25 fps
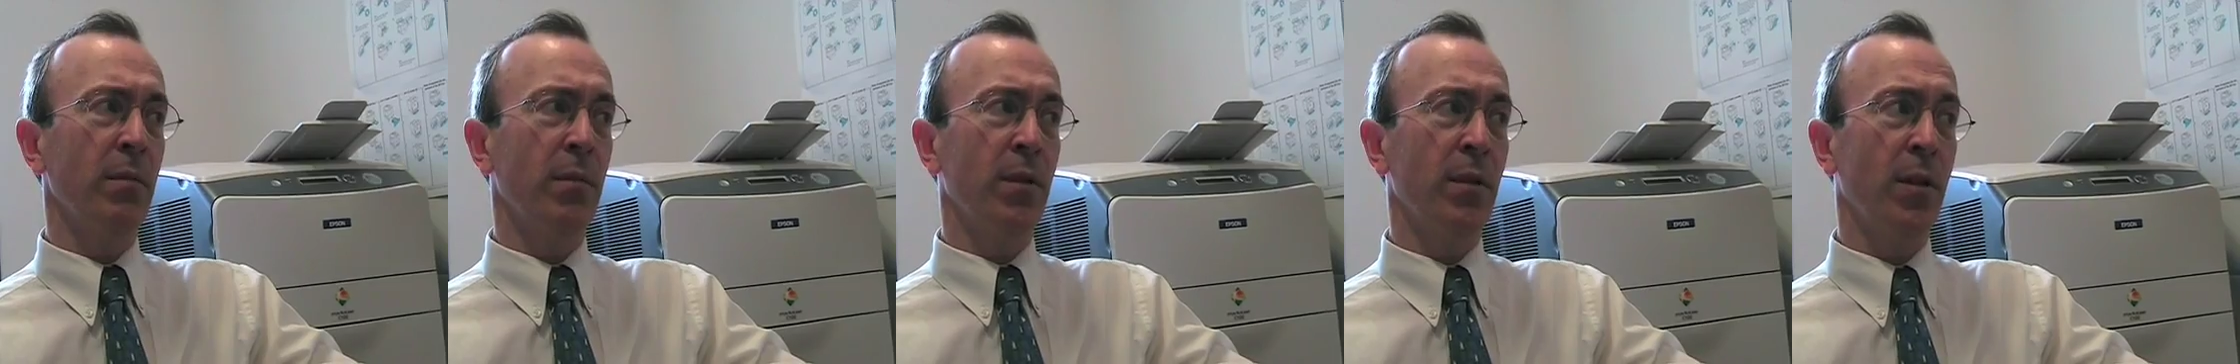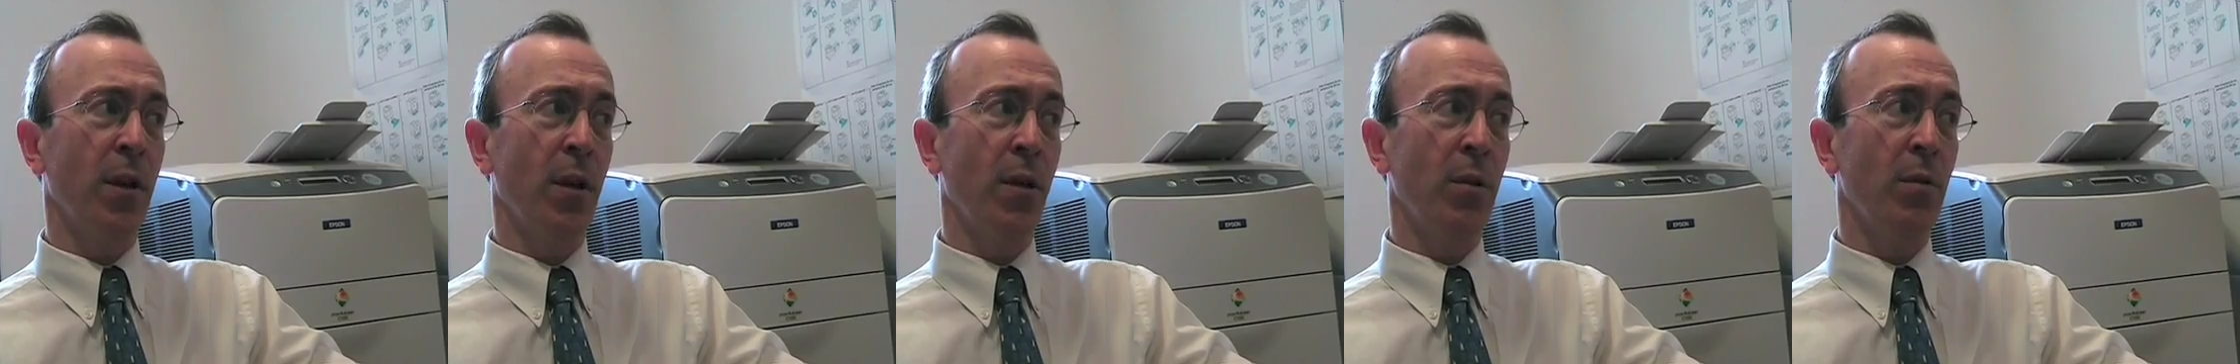
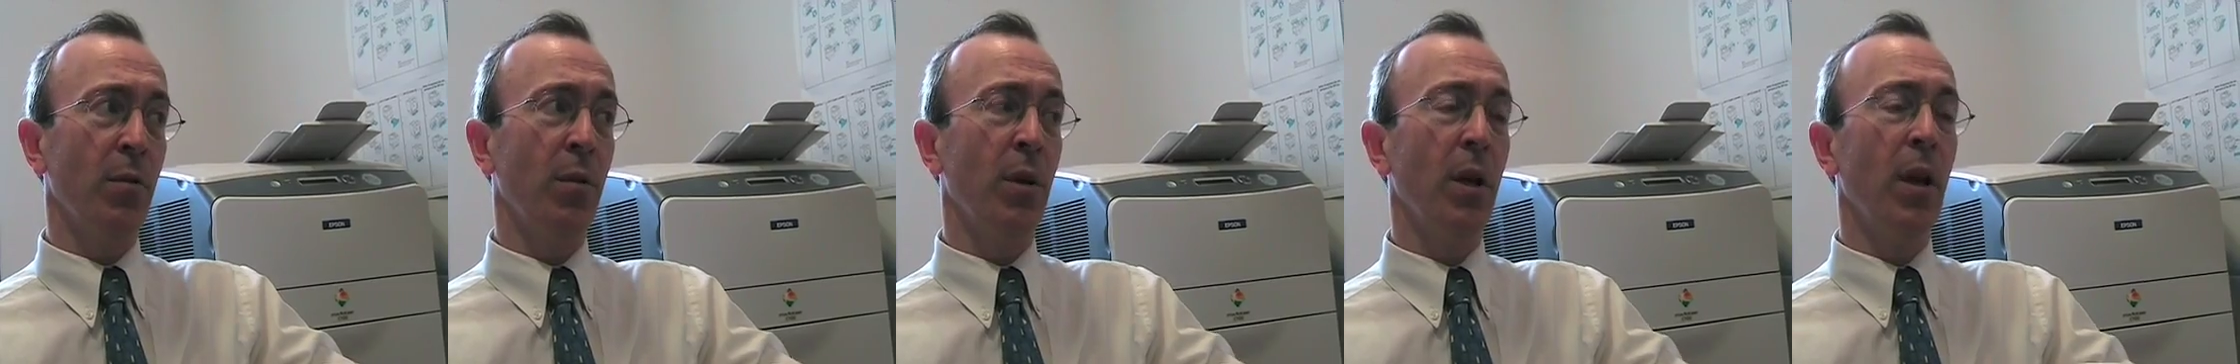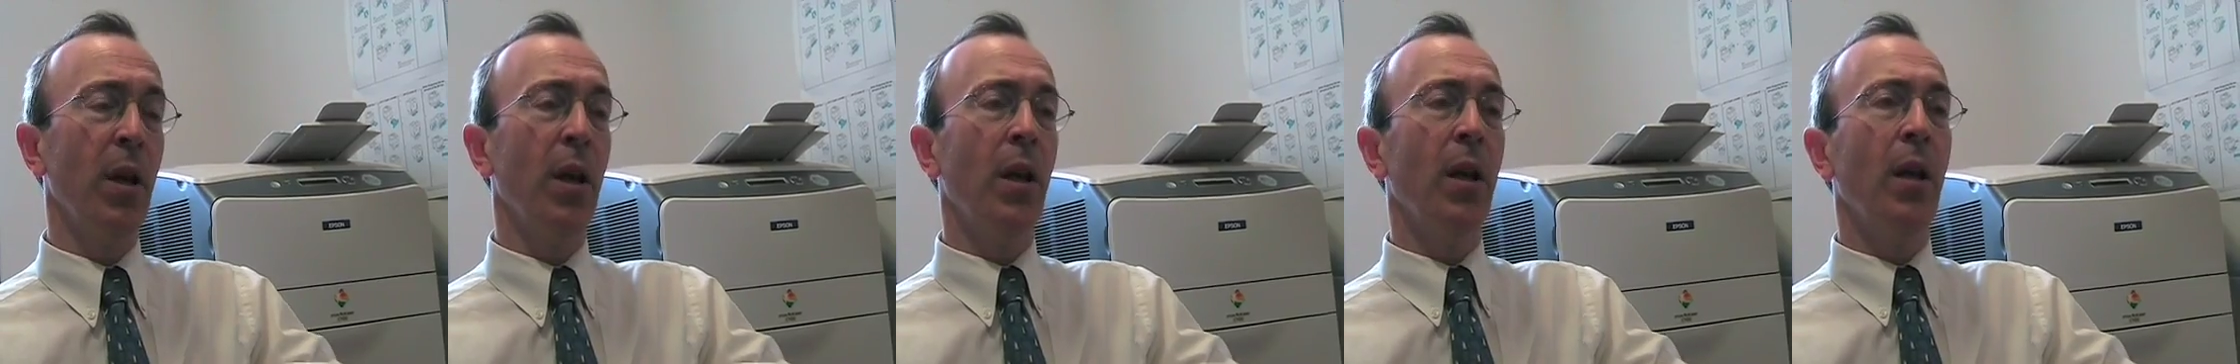so.
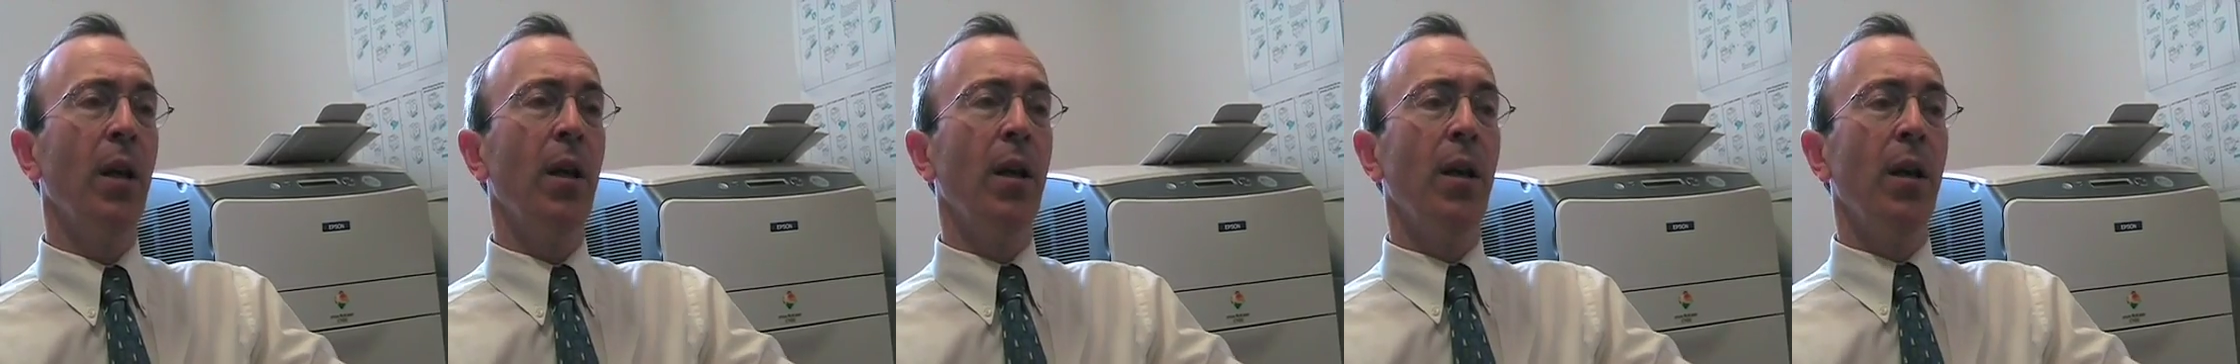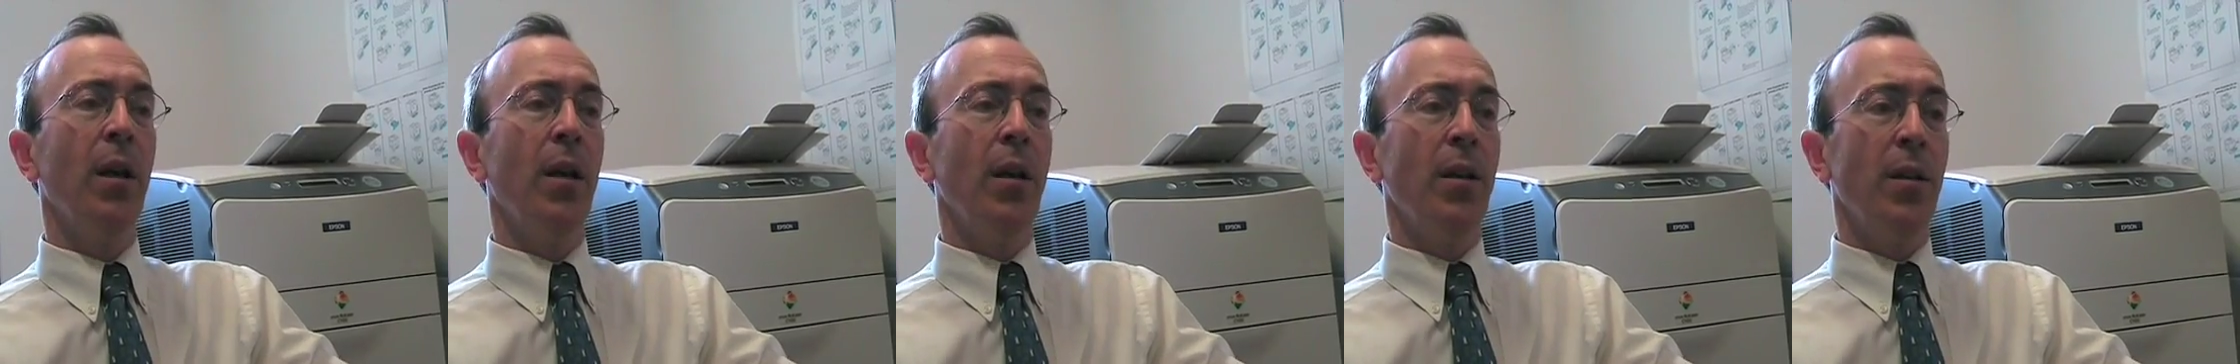
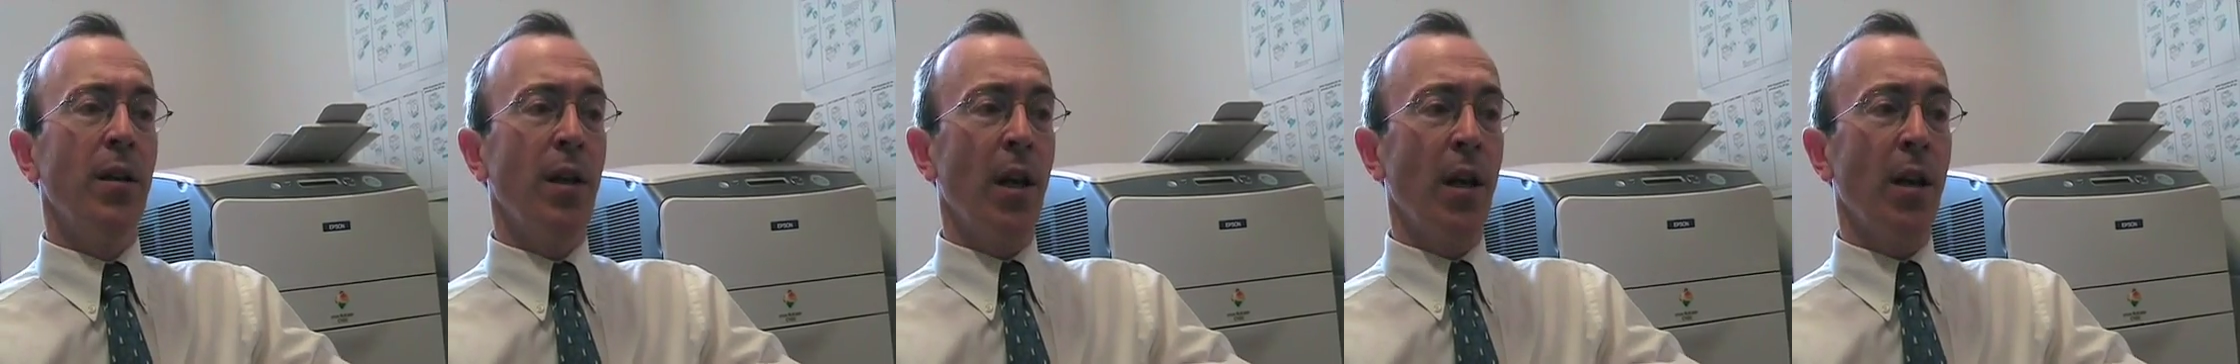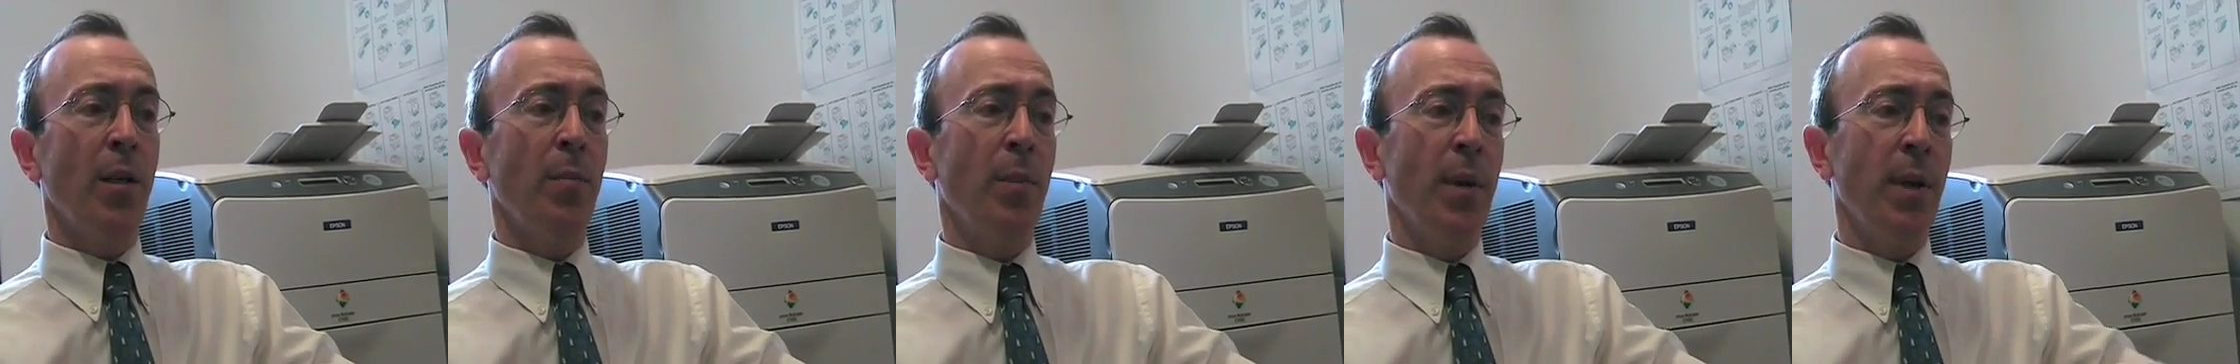
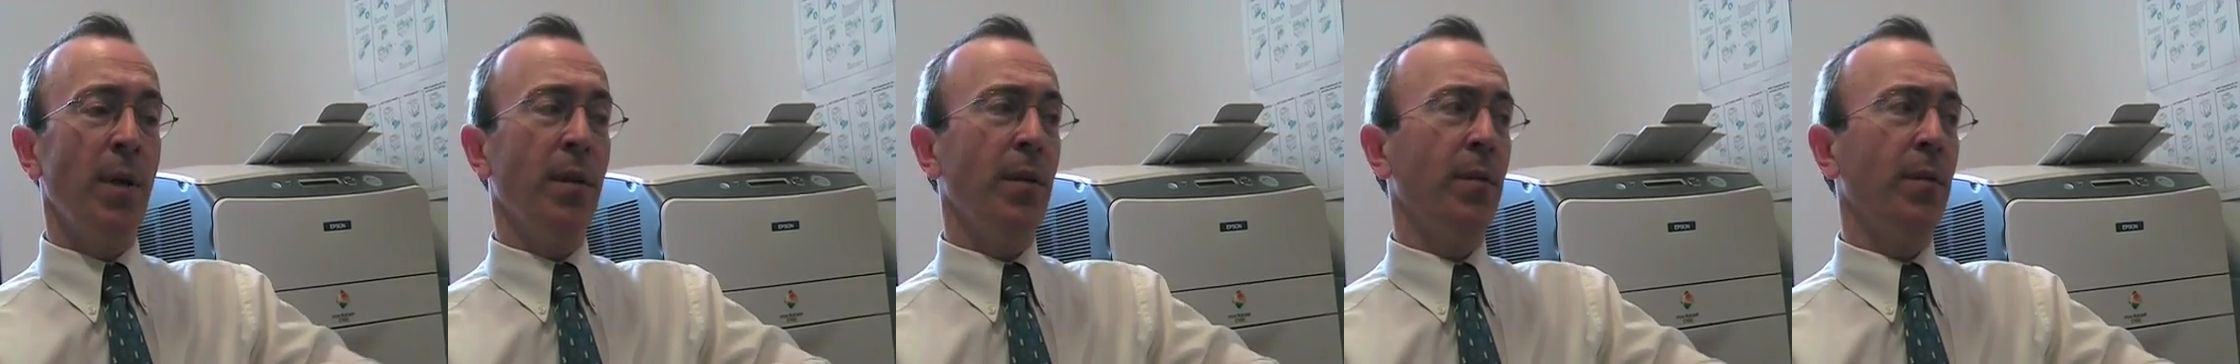The other piece,